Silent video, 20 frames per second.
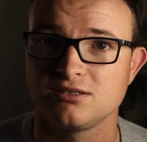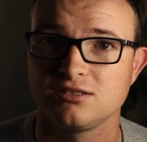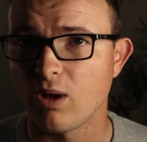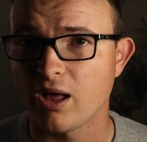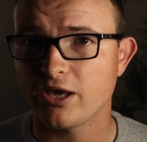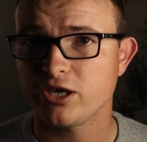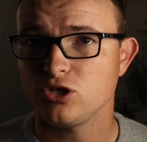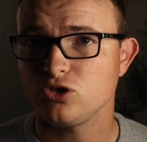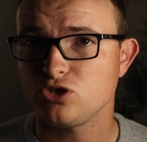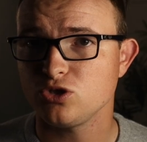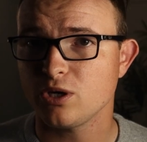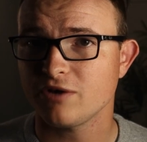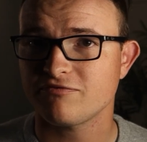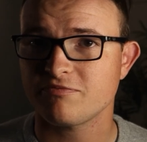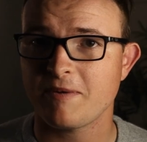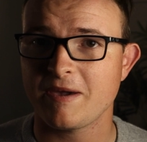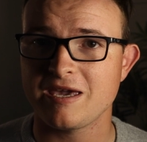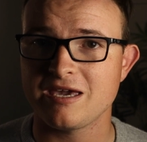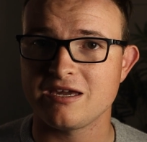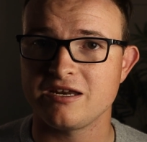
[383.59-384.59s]
While you do have
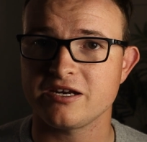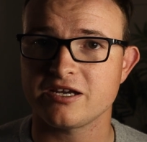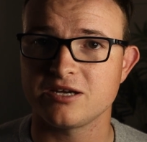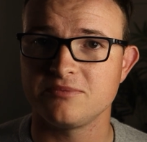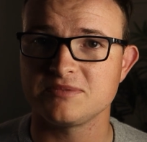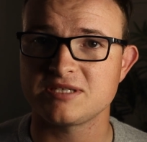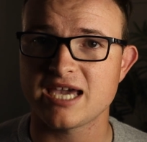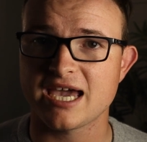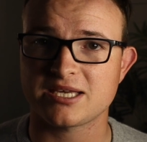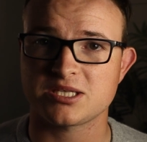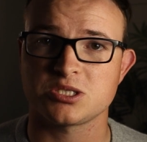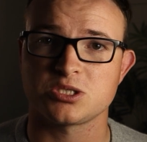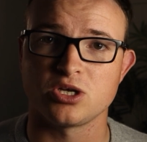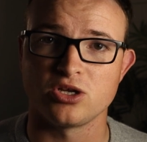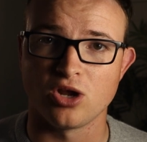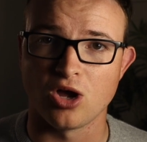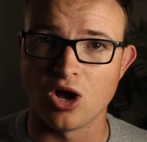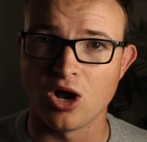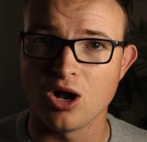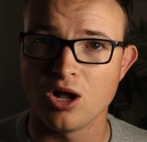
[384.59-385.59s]
to pay income taxes
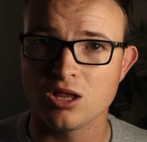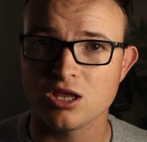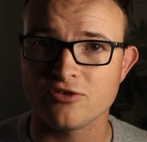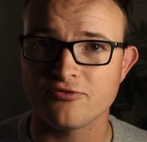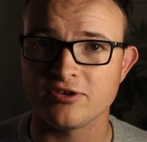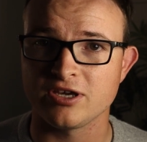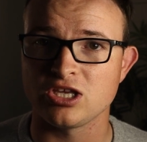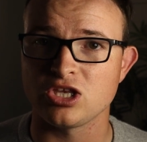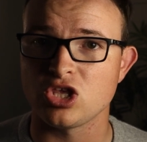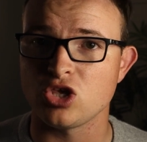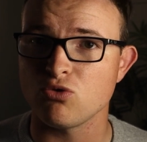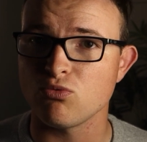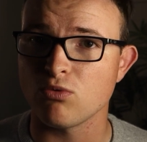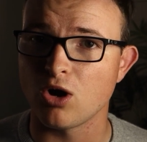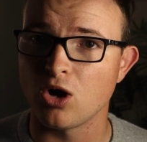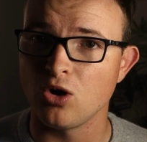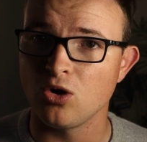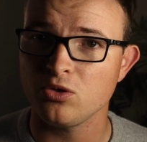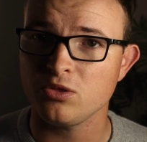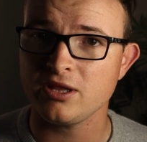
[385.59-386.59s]
on all of it, you
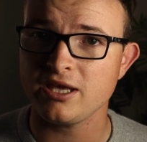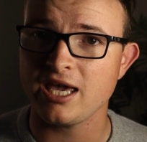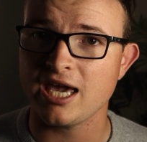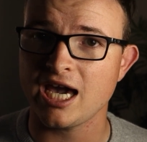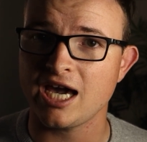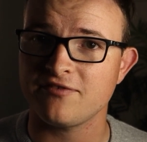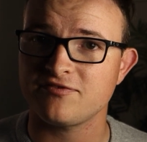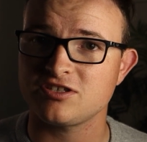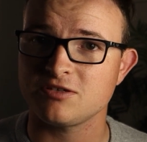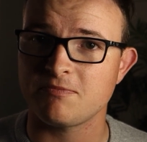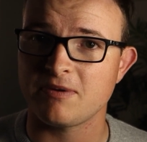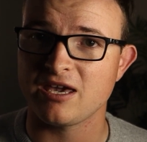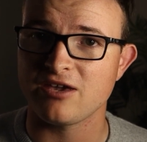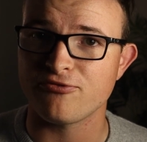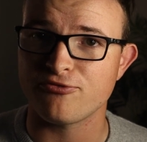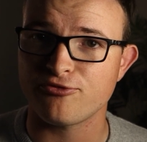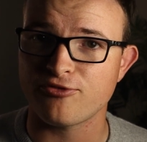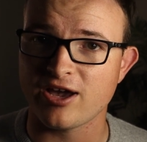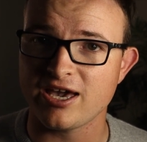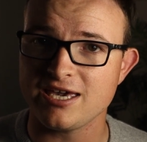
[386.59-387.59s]
only have to pay
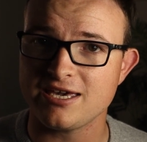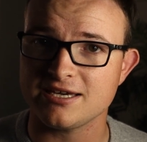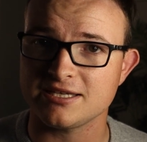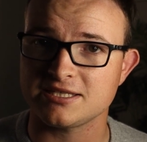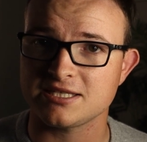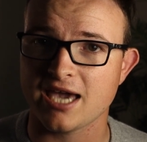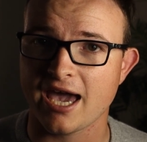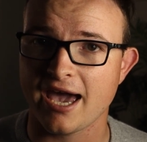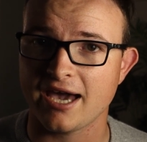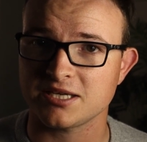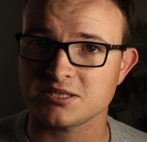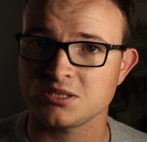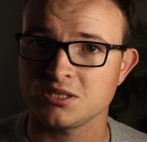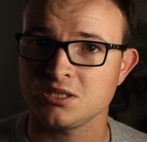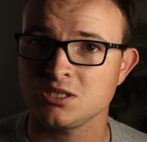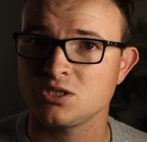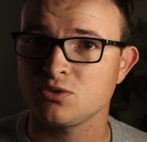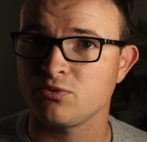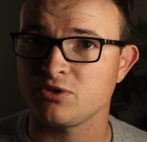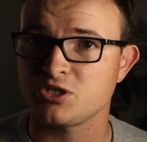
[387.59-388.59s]
FICA
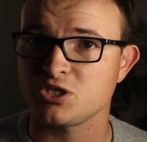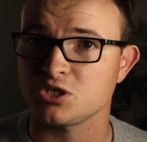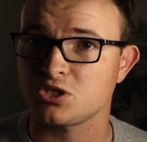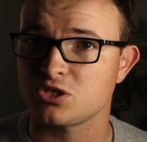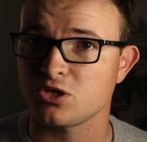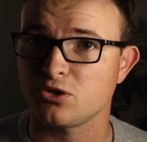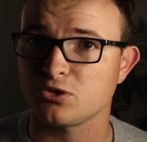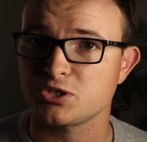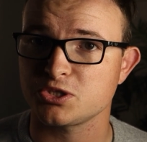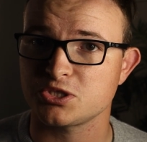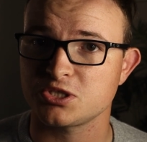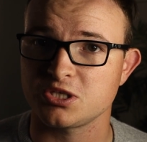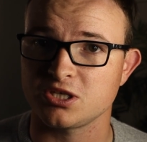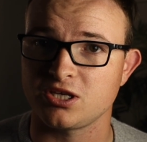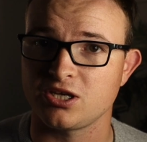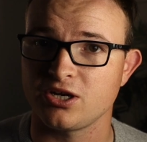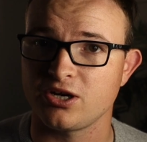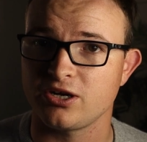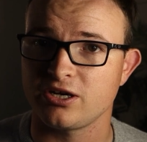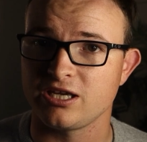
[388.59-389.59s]
taxes, which is Social
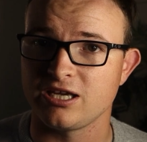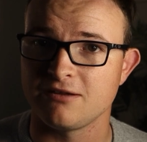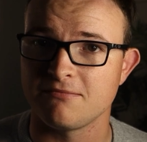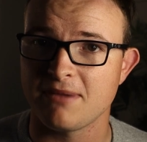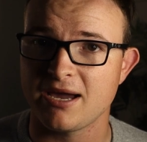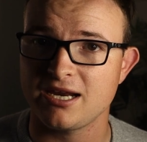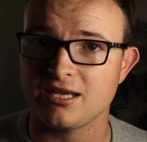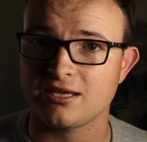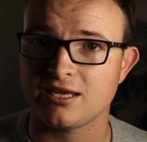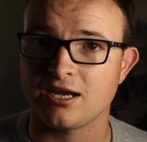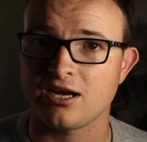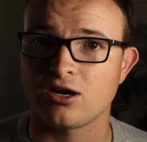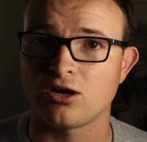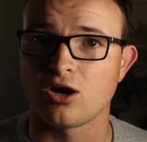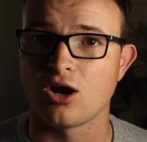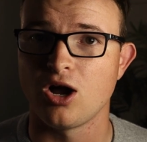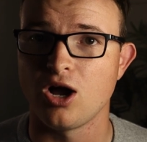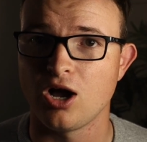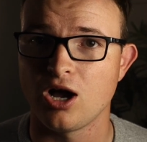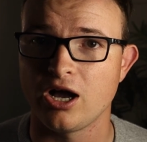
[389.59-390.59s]
Security and
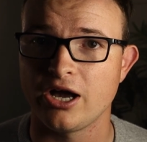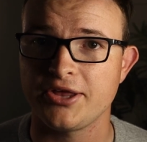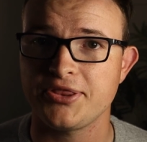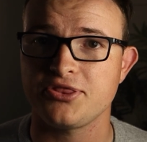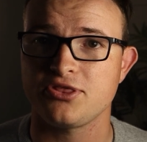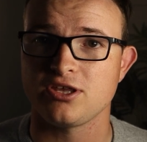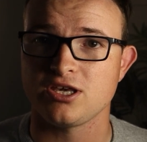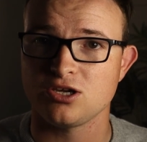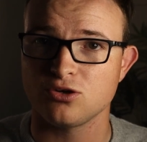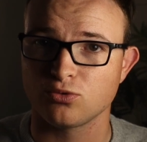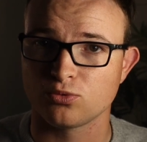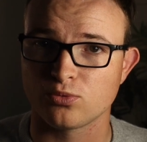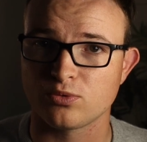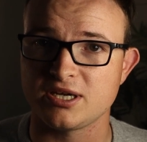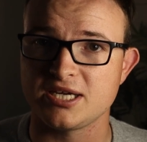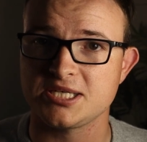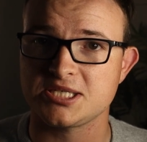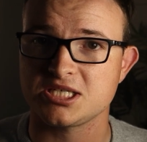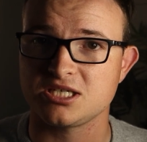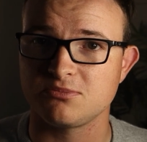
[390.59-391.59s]
Medicare, on the
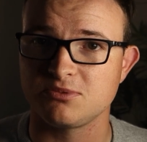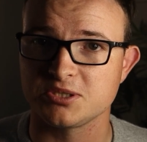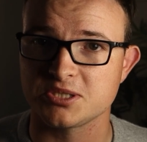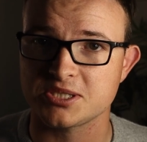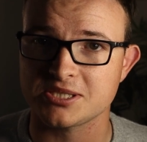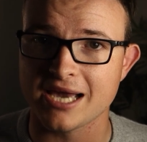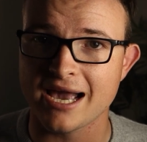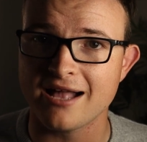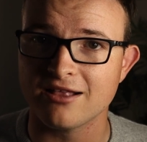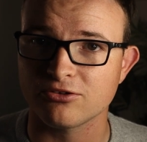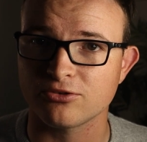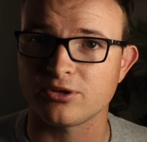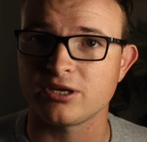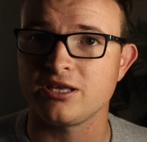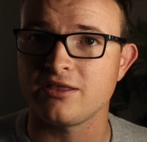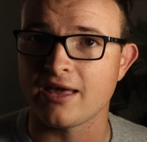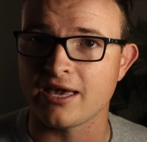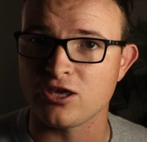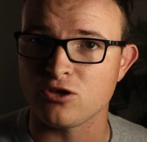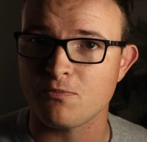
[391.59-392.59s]
reasonable
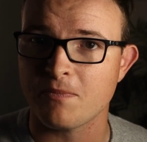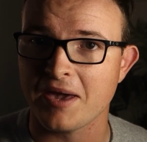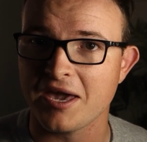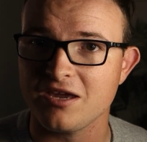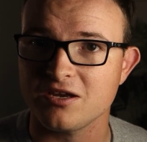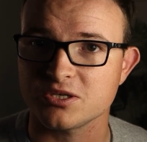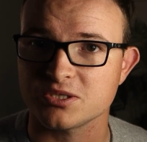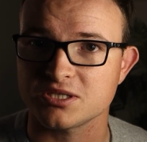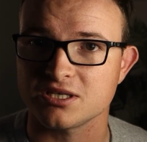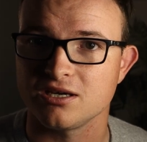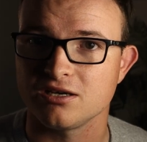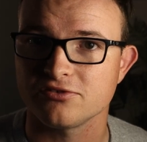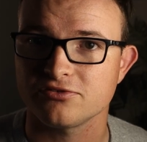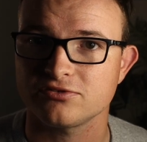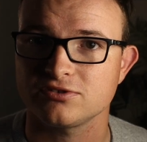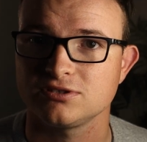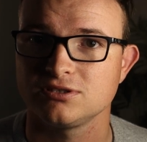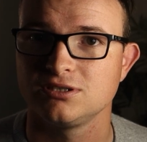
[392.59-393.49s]
salary that you pay yourself.